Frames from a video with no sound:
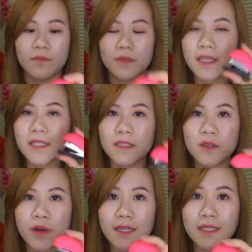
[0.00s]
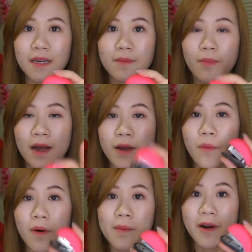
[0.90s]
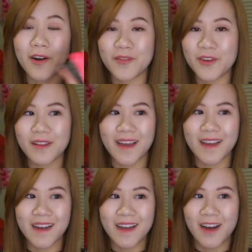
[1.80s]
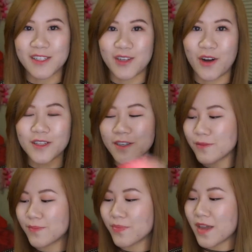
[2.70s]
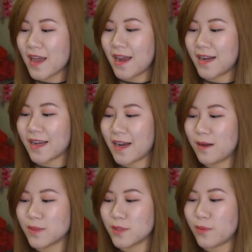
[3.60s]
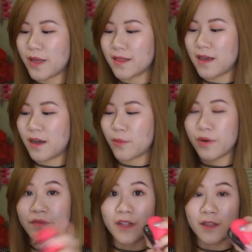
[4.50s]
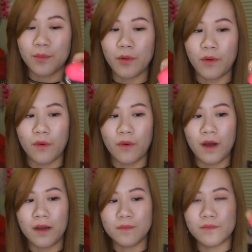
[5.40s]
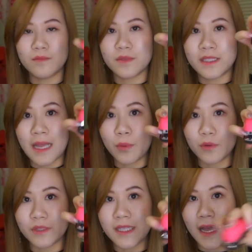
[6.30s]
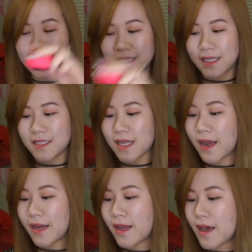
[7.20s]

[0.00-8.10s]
This you guys can buy at Walmart for like $1, and it comes with the refillable staples that it's inside.